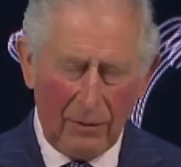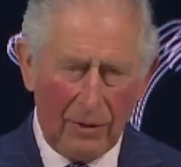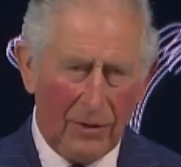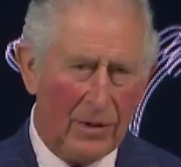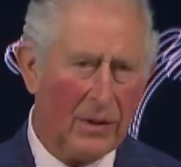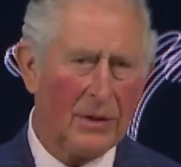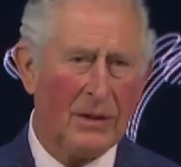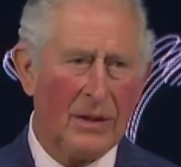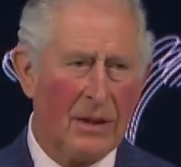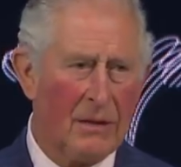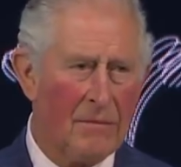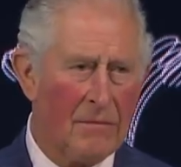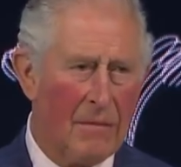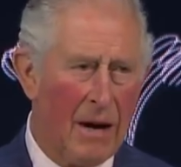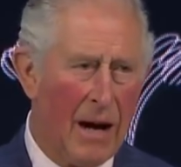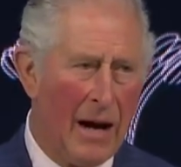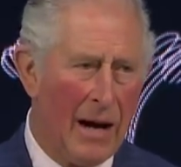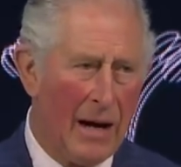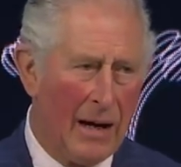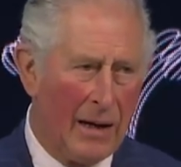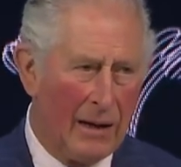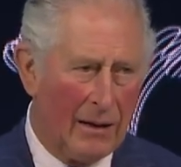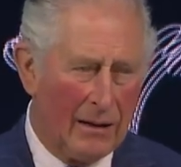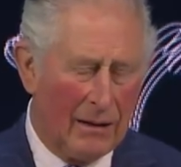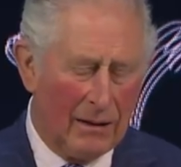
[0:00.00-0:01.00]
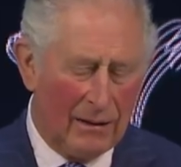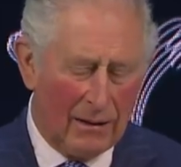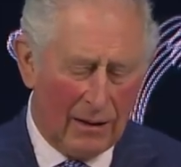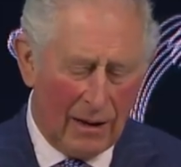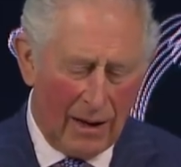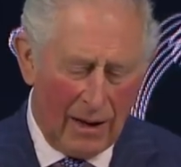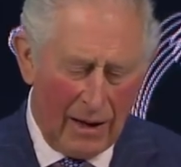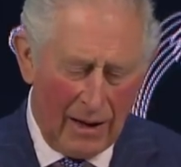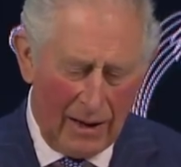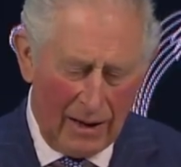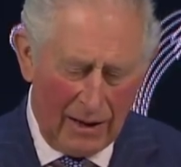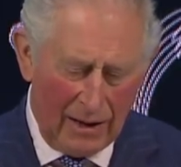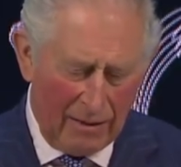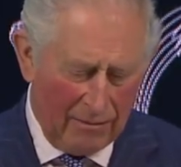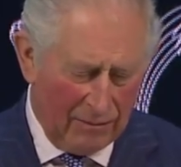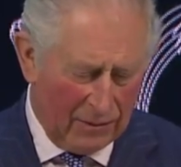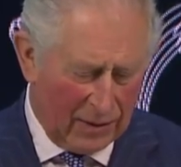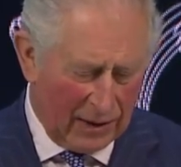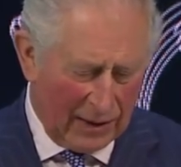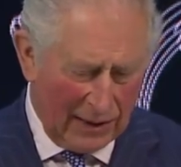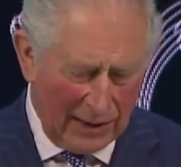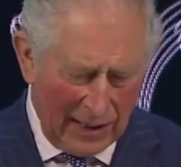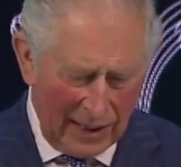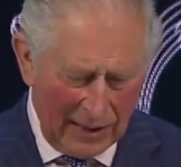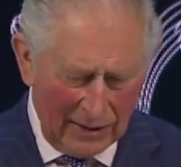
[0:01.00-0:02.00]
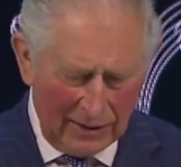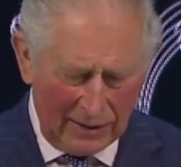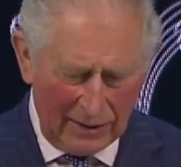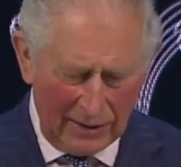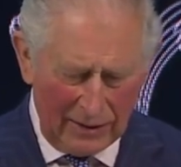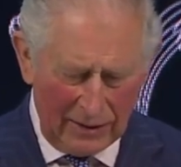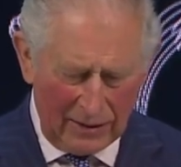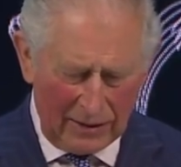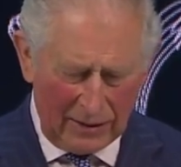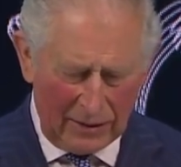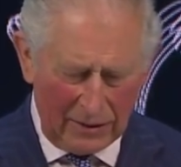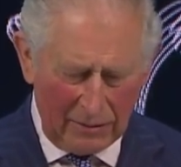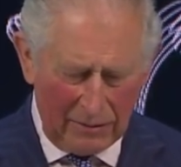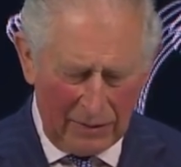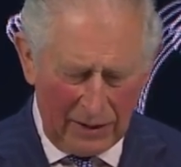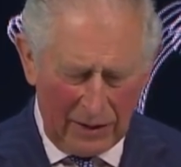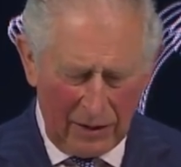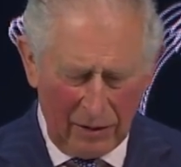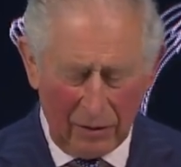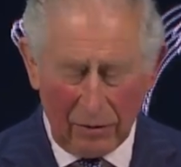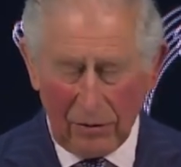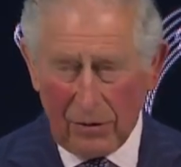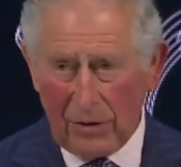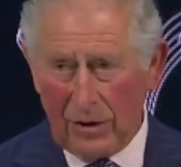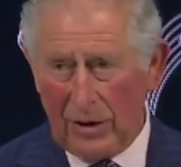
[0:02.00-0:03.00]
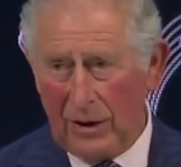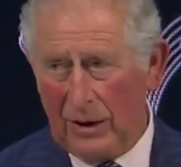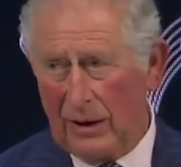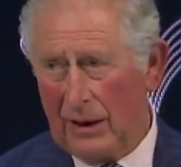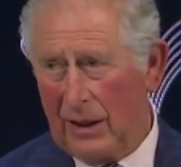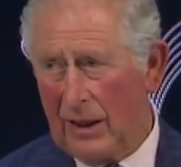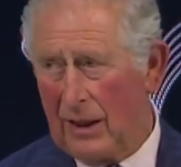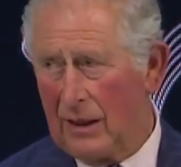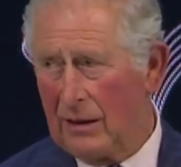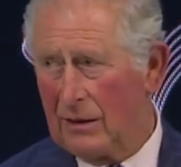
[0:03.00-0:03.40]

And with this in mind, I am delighted to be launching